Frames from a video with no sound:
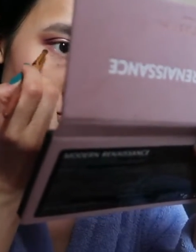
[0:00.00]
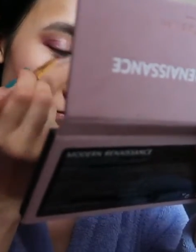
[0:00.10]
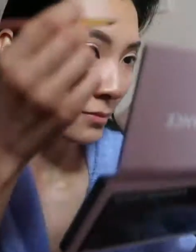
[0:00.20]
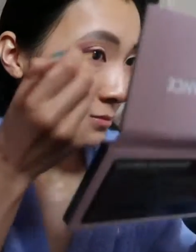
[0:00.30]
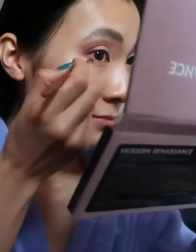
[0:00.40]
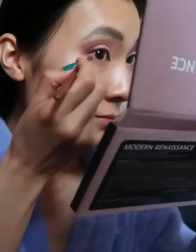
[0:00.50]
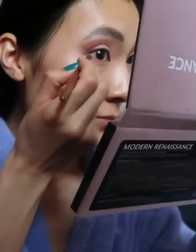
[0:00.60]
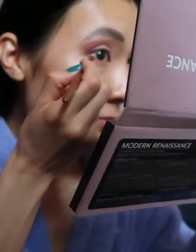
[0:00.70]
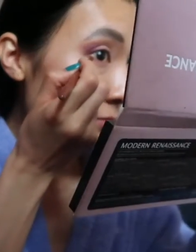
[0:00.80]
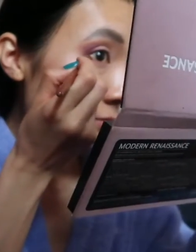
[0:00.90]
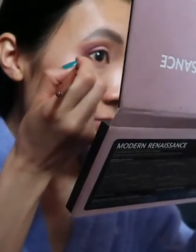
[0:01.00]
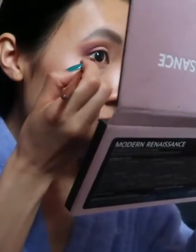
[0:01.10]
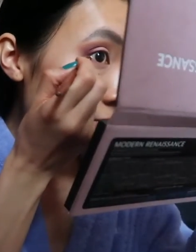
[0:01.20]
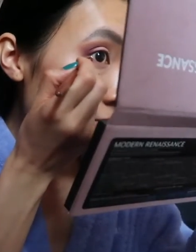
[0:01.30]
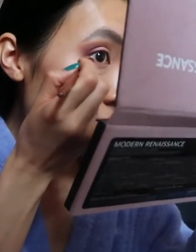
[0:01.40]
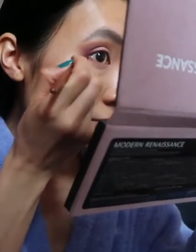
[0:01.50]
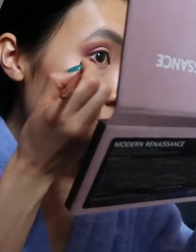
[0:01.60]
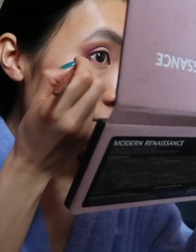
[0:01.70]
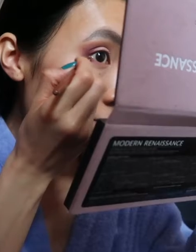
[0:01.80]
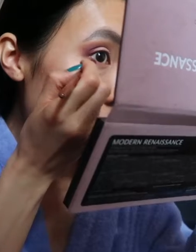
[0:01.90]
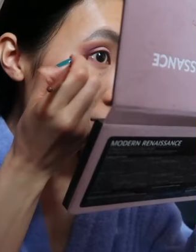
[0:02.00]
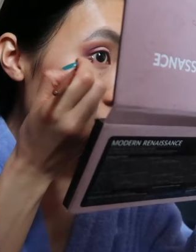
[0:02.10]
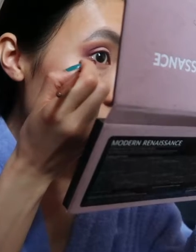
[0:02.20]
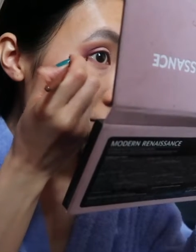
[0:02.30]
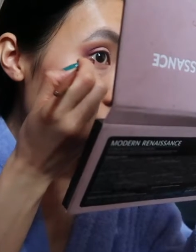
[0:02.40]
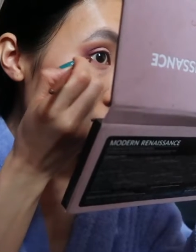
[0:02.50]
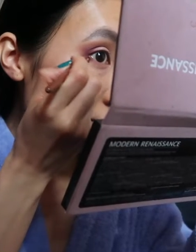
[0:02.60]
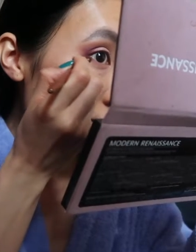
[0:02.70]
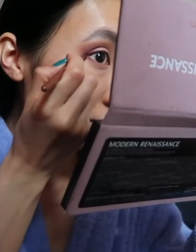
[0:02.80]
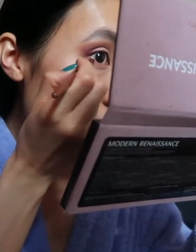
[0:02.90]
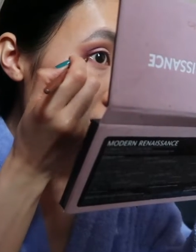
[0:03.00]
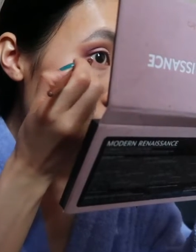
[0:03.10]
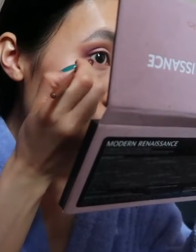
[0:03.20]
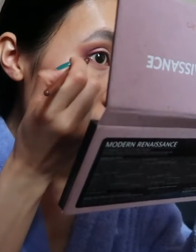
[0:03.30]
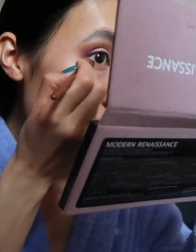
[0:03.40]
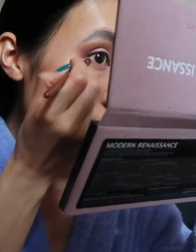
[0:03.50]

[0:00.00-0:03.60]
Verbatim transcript: and then right on the outer corner, I use Love Letter.